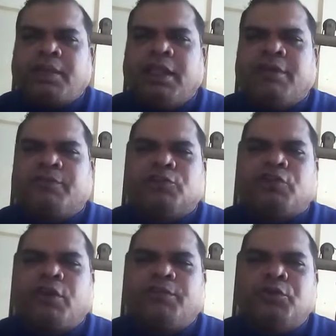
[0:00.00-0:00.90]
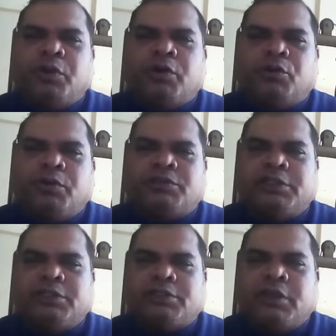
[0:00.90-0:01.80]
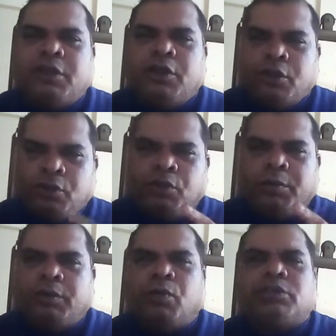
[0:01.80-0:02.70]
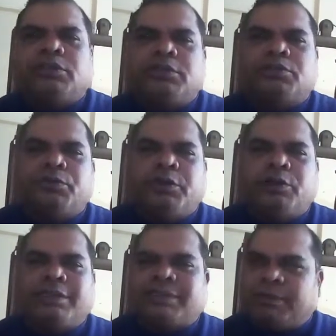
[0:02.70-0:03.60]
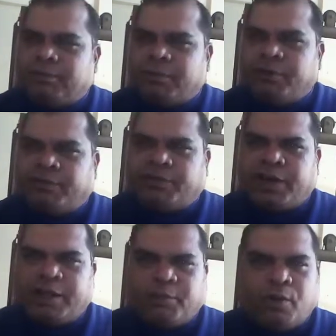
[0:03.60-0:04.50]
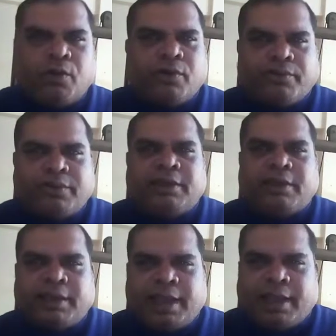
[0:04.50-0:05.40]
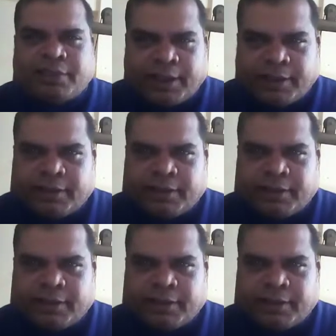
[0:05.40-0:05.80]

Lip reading: and of course, all of you who are overseas will be watching this video at some point of time or the other.